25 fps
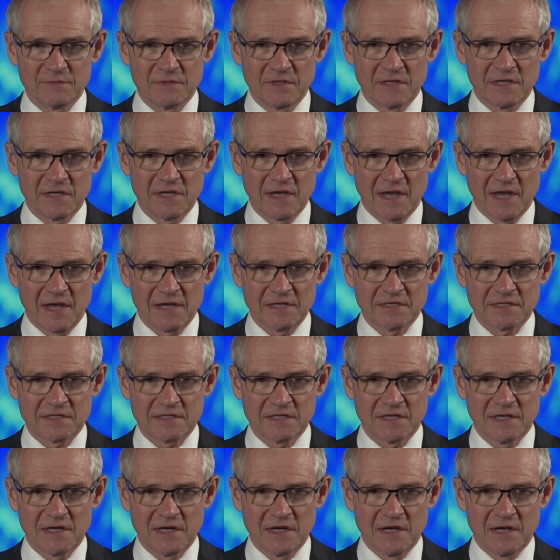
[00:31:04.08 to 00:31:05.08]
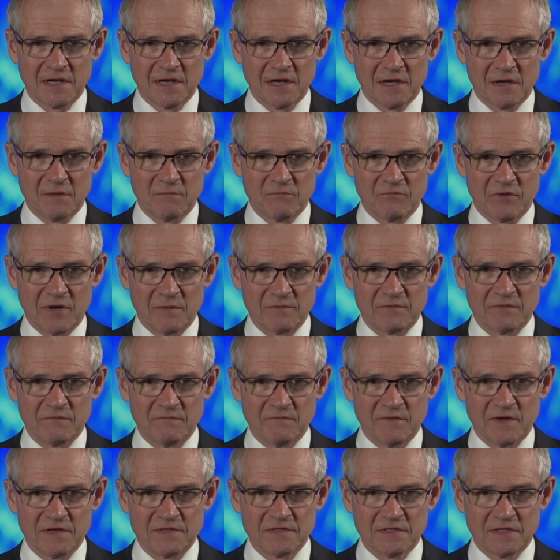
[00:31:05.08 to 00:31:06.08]
in gas, perhaps
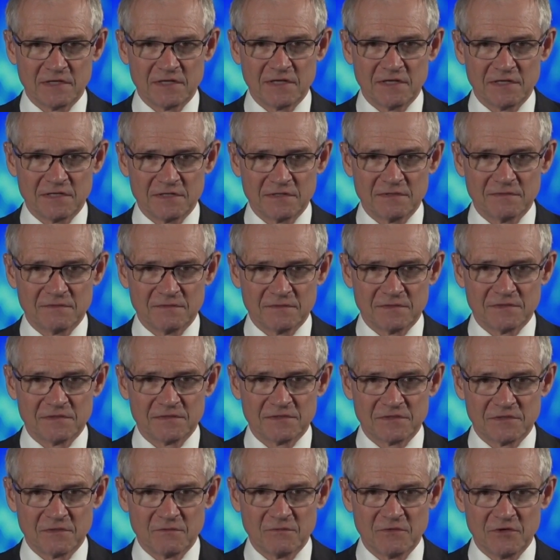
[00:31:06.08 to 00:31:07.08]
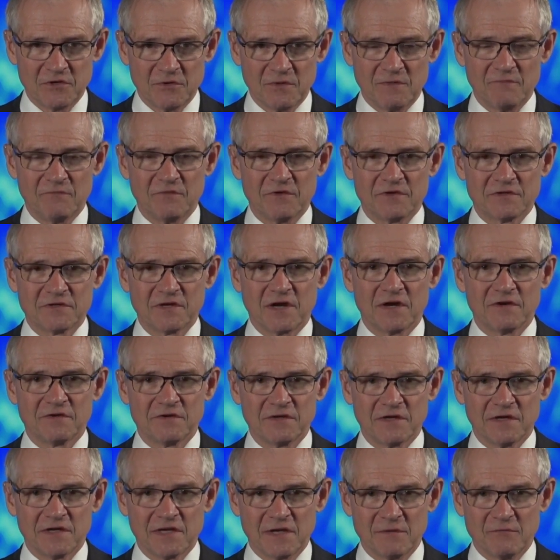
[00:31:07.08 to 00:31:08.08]
investing in some new infrastructure
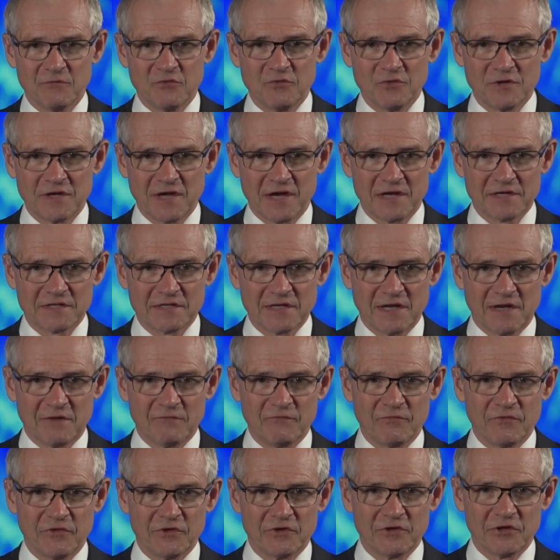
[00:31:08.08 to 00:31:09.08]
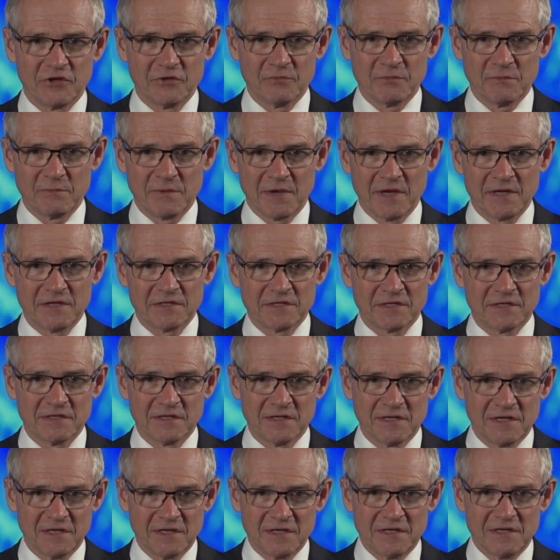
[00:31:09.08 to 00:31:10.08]
to get more gas down from the Cooper Basin,
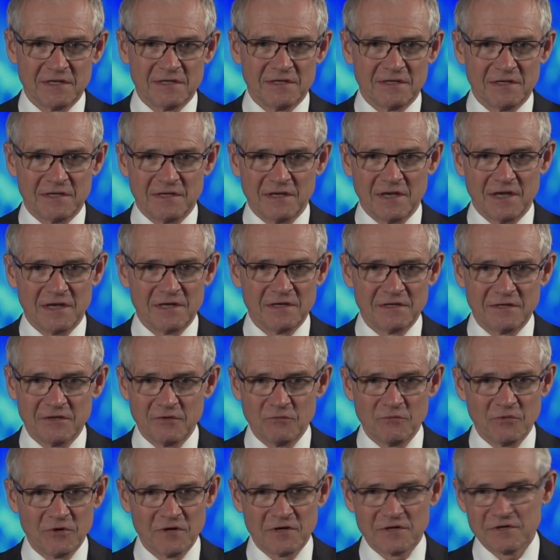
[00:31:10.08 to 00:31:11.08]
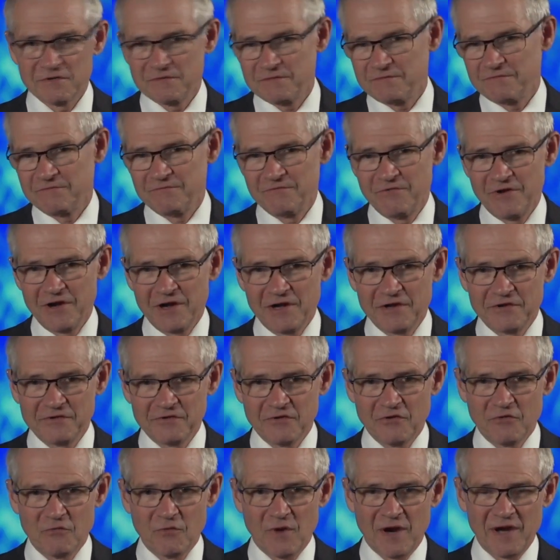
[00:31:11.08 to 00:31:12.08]
and you would really do
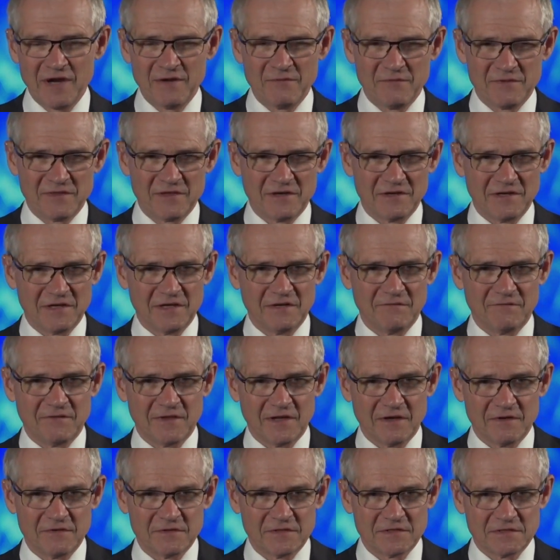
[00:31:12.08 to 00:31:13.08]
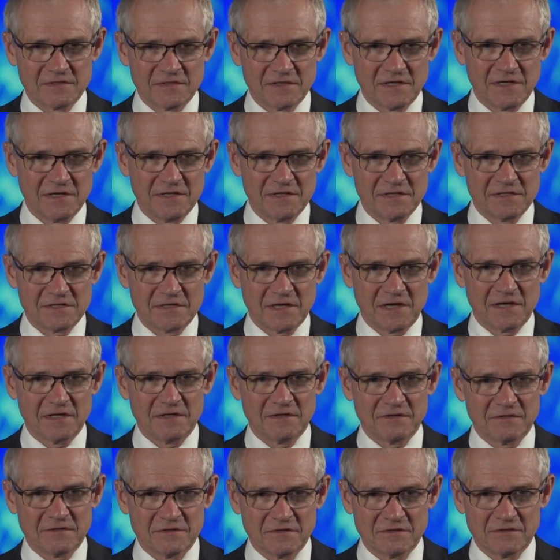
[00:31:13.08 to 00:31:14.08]
away with the need for those interstate
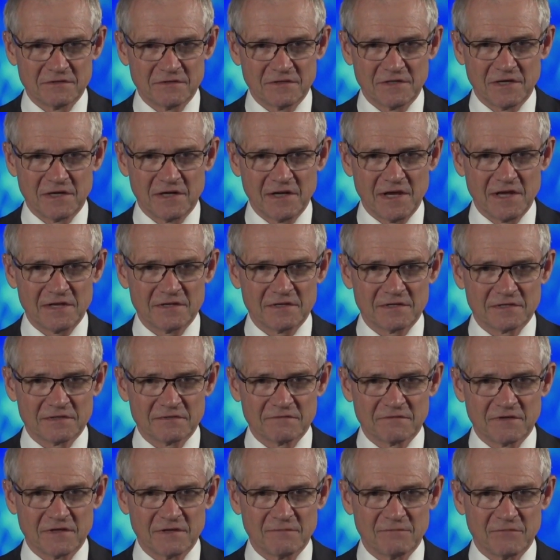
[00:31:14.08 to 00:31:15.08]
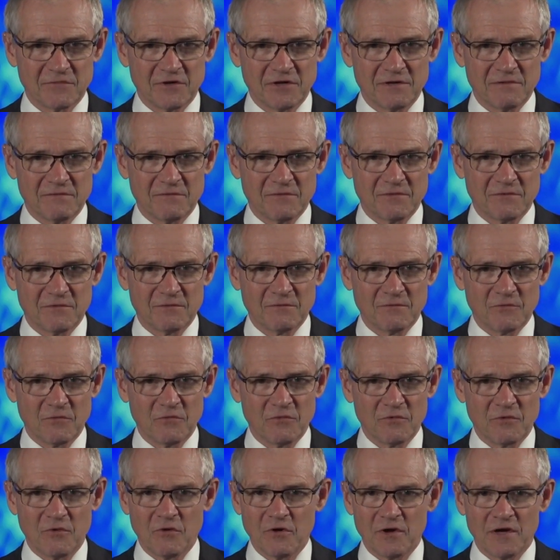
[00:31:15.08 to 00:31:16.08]
connectors, right?
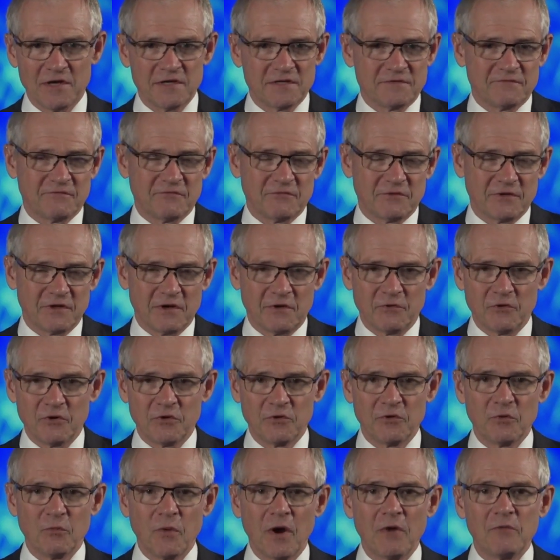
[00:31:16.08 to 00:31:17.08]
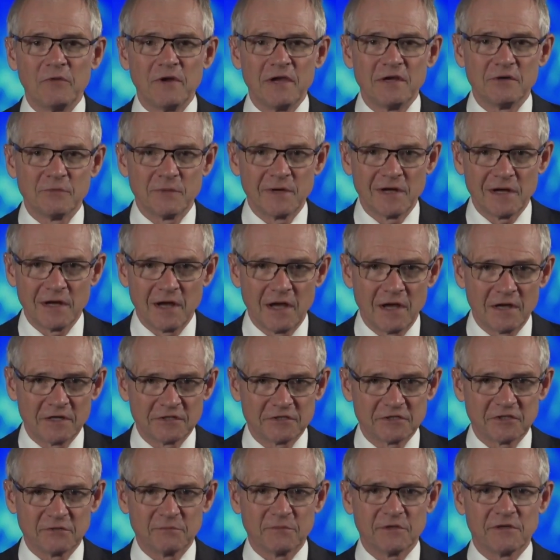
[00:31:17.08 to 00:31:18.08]
Or at least you won't need to enlarge
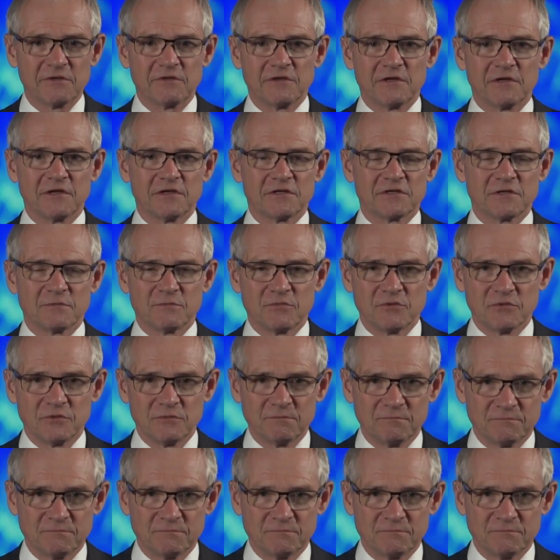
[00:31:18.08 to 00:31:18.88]
them, I think is the point.